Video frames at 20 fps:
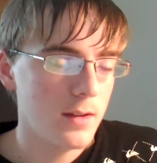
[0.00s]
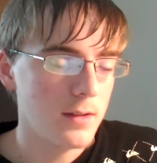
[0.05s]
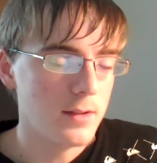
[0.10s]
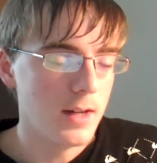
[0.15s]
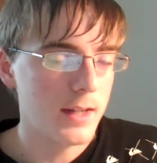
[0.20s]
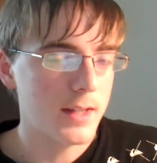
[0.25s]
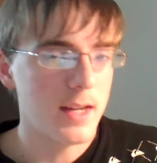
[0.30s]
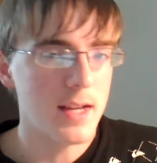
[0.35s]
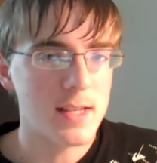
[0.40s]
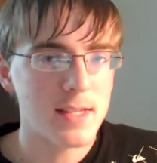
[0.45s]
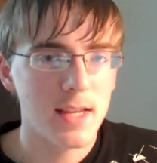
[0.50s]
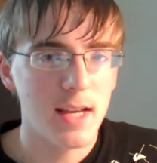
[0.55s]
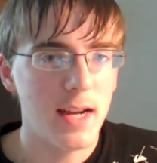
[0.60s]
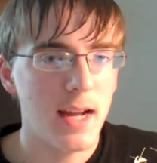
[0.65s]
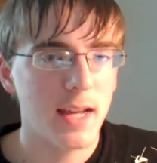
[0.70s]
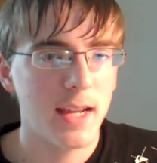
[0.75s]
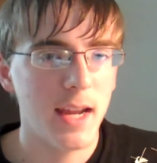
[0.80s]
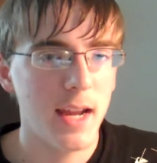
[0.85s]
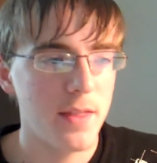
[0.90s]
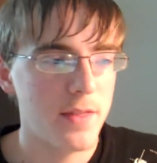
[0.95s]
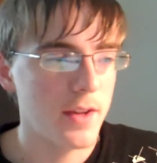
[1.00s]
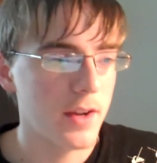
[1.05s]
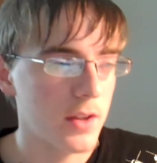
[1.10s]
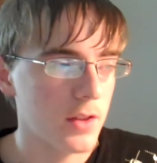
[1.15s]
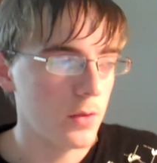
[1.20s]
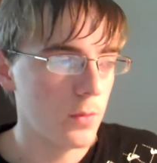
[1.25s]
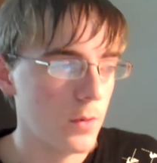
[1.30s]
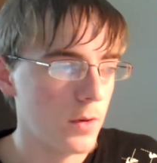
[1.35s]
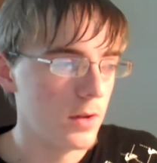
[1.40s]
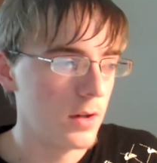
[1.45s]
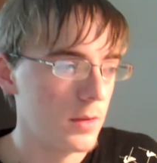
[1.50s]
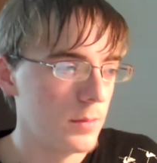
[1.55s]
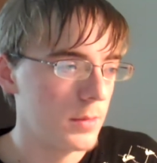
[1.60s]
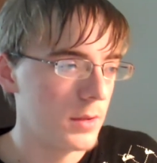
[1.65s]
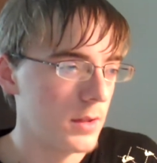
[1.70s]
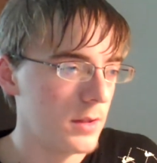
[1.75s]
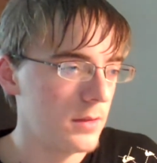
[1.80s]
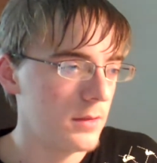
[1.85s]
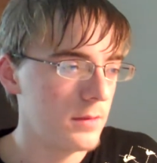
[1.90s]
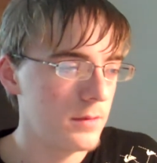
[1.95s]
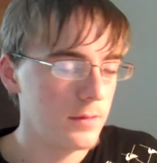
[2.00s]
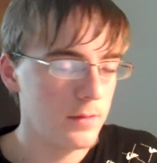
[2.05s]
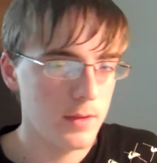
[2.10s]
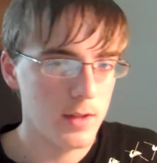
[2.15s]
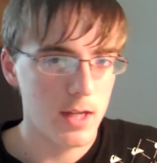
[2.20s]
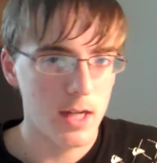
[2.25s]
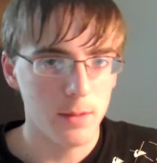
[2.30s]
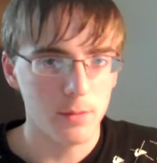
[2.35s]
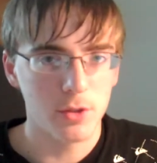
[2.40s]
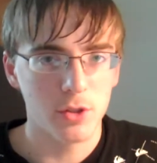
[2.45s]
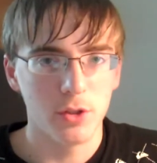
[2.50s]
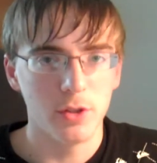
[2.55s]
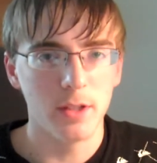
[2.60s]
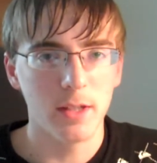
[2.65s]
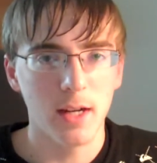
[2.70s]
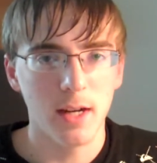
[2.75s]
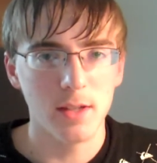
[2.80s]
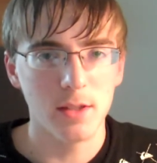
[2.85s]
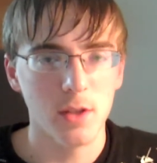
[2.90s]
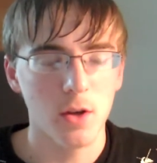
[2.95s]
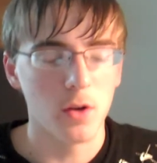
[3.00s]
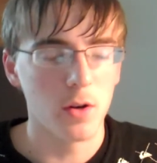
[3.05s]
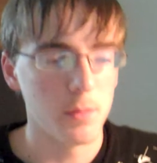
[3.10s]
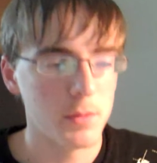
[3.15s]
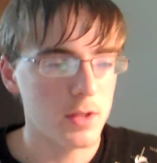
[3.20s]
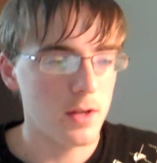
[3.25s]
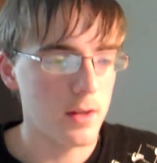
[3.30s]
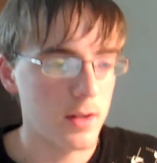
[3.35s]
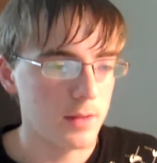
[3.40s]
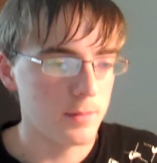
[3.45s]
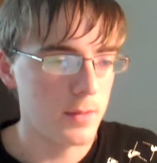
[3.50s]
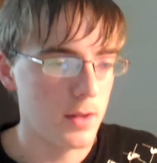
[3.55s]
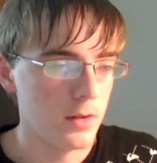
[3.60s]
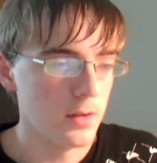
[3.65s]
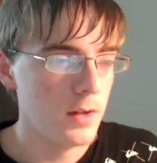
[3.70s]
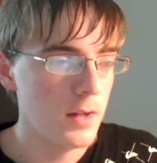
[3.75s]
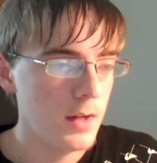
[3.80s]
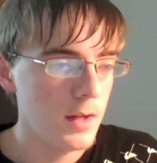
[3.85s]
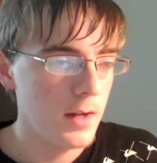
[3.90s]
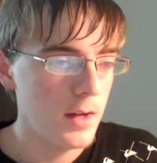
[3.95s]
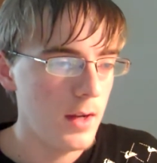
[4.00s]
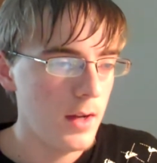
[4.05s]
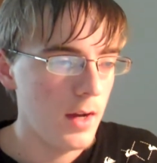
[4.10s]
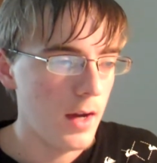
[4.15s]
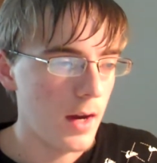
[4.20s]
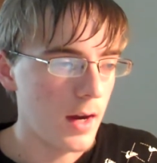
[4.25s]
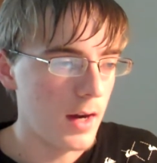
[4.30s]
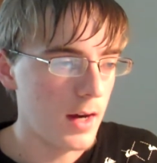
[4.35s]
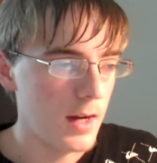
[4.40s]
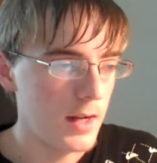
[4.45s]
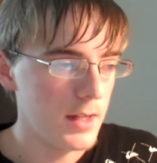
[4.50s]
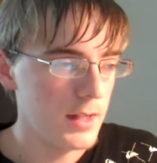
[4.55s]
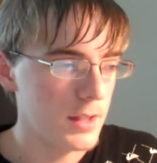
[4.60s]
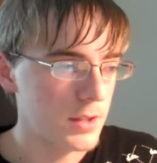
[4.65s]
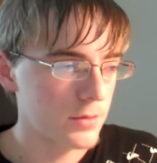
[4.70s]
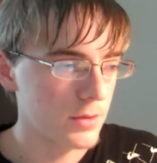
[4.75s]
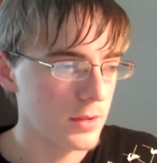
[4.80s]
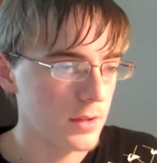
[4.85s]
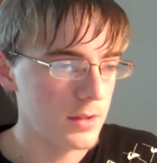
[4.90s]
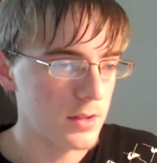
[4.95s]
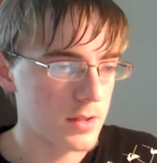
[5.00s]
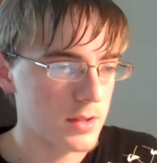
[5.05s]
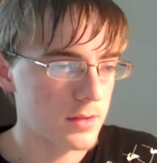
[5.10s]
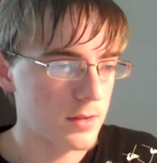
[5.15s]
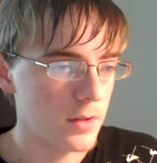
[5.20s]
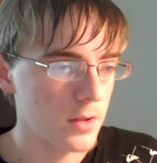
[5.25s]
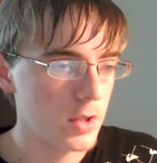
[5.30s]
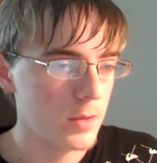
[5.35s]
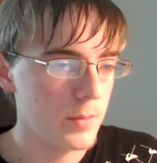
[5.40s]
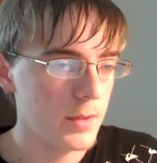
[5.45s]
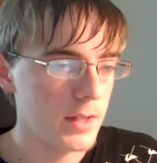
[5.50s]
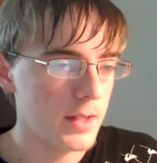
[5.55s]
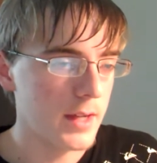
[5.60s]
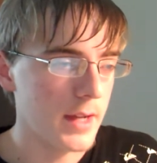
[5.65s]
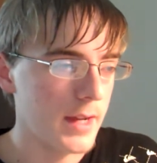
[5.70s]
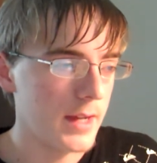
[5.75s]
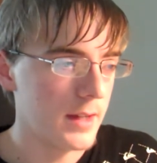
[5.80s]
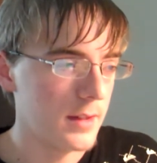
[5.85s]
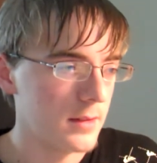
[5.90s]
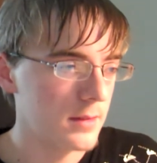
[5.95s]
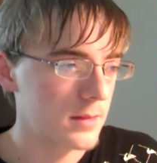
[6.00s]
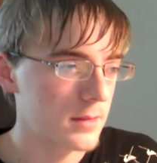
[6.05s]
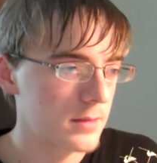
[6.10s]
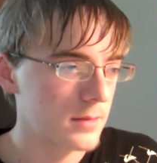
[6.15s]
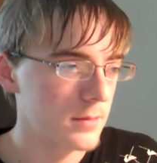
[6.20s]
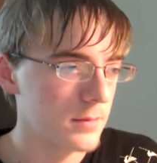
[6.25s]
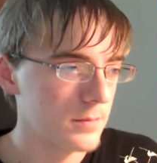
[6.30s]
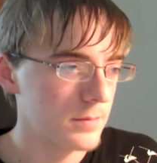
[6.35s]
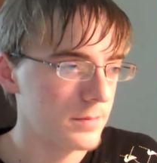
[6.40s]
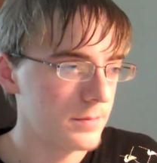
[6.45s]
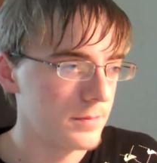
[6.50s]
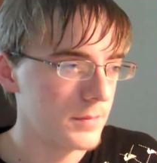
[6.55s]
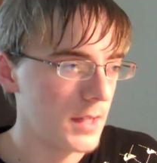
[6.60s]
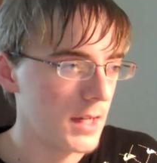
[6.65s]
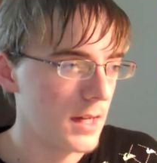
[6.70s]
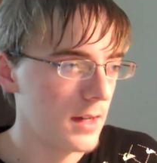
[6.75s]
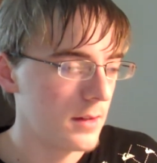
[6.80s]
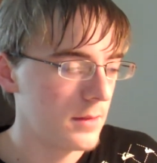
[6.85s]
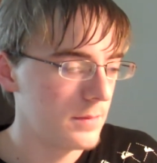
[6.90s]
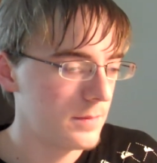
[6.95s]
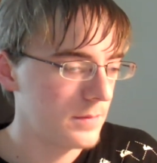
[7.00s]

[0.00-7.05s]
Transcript: like I said, I can't think of the word, but I'm sure you guys know what I'm talking about. It's really disturbing, and yeah.